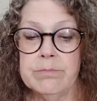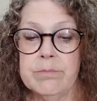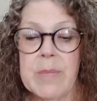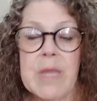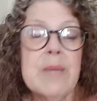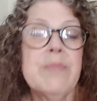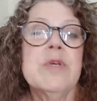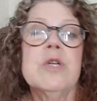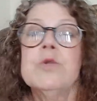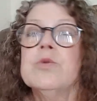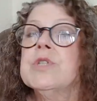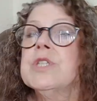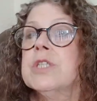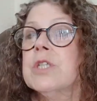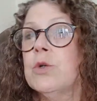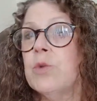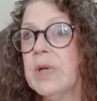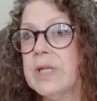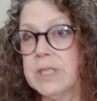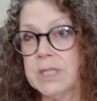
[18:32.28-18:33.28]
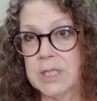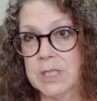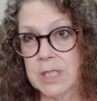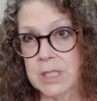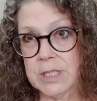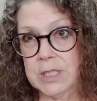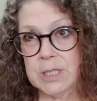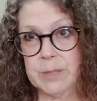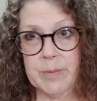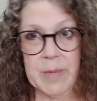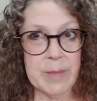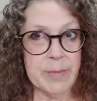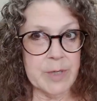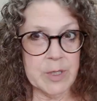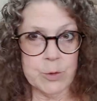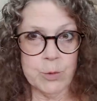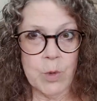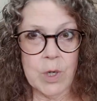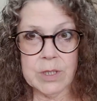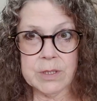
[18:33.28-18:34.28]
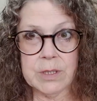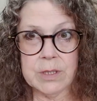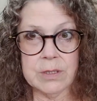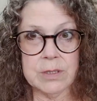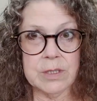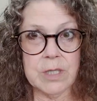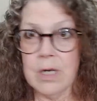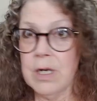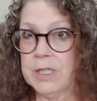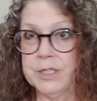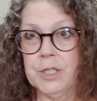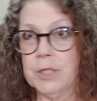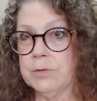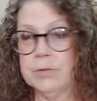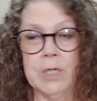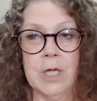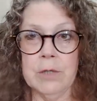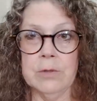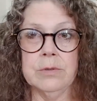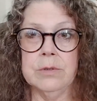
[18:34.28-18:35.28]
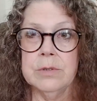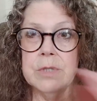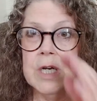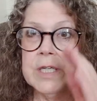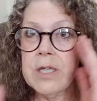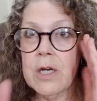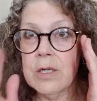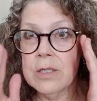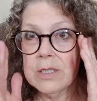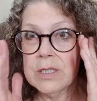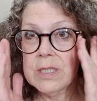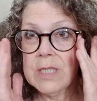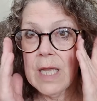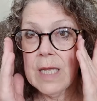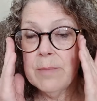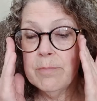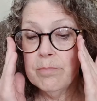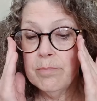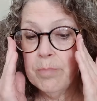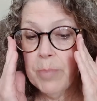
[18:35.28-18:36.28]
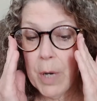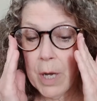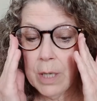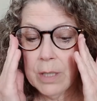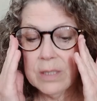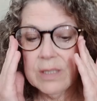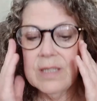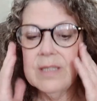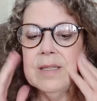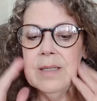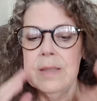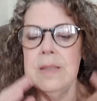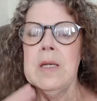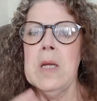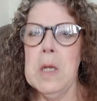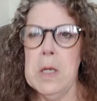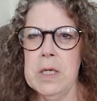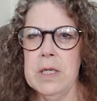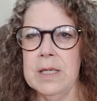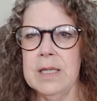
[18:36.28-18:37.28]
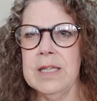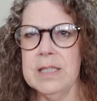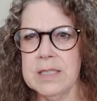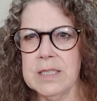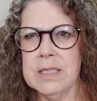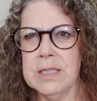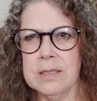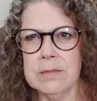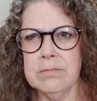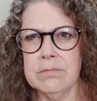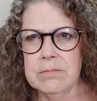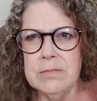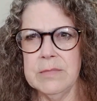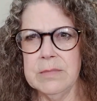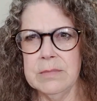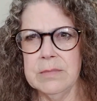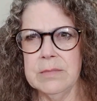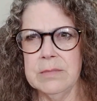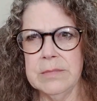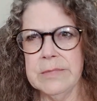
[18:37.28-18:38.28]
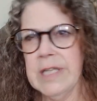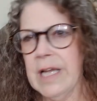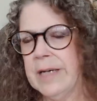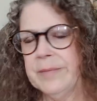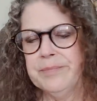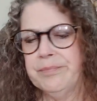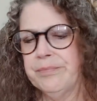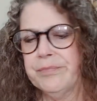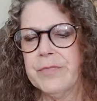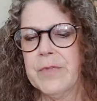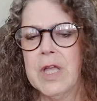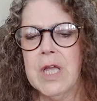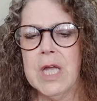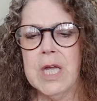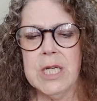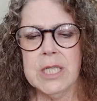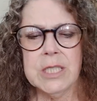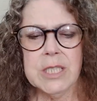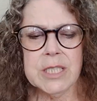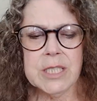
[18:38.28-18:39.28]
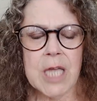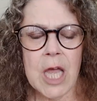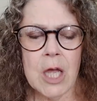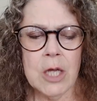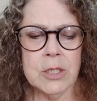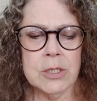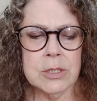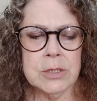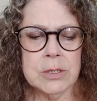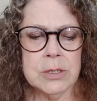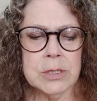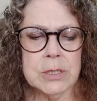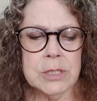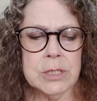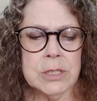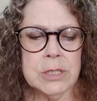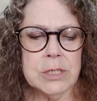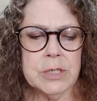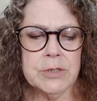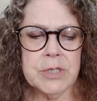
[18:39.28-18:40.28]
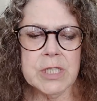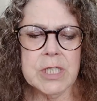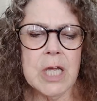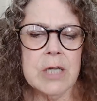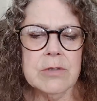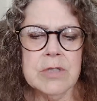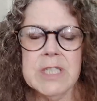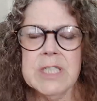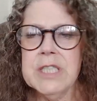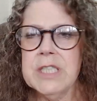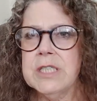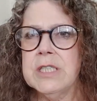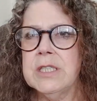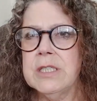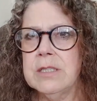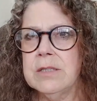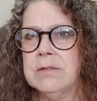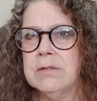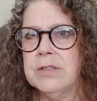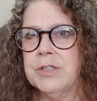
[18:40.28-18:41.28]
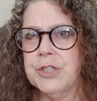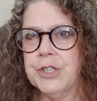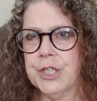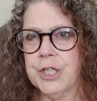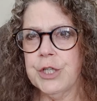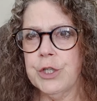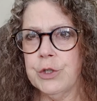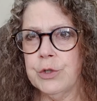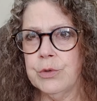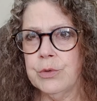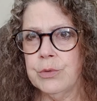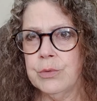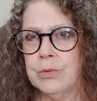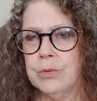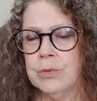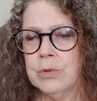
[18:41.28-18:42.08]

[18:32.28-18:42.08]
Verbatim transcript: Maybe it was coincidence, maybe it wasn't, I don't know. I can't say, but it's, yeah. So you can only do